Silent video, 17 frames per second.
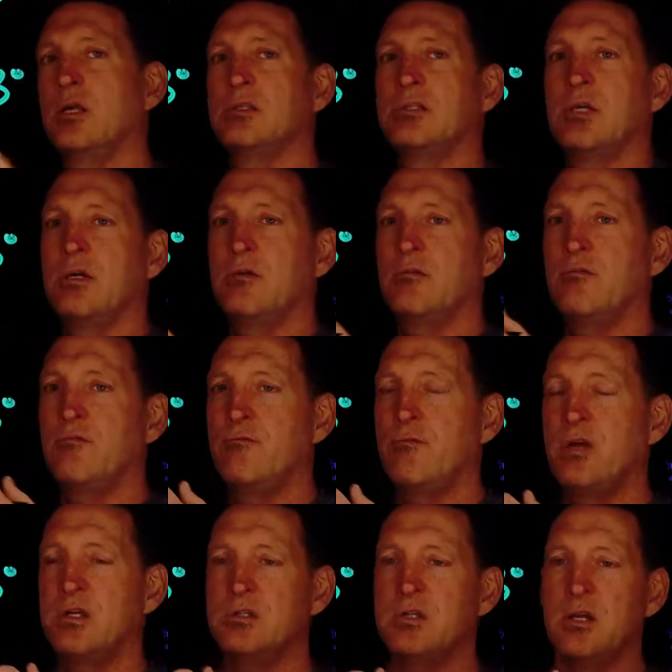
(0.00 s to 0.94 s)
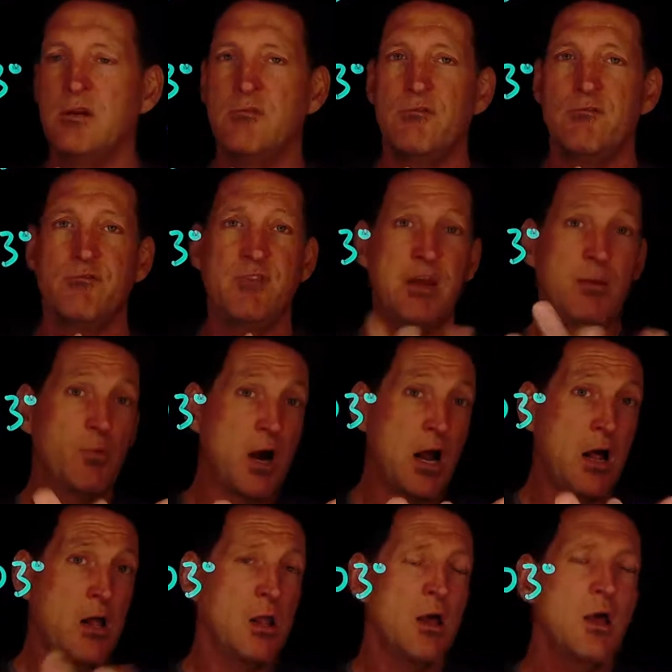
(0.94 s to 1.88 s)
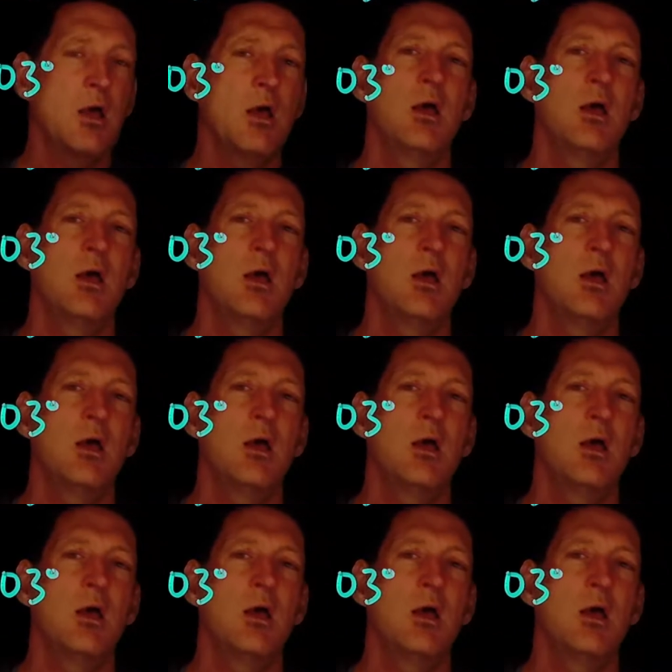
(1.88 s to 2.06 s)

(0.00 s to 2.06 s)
Is it febrile?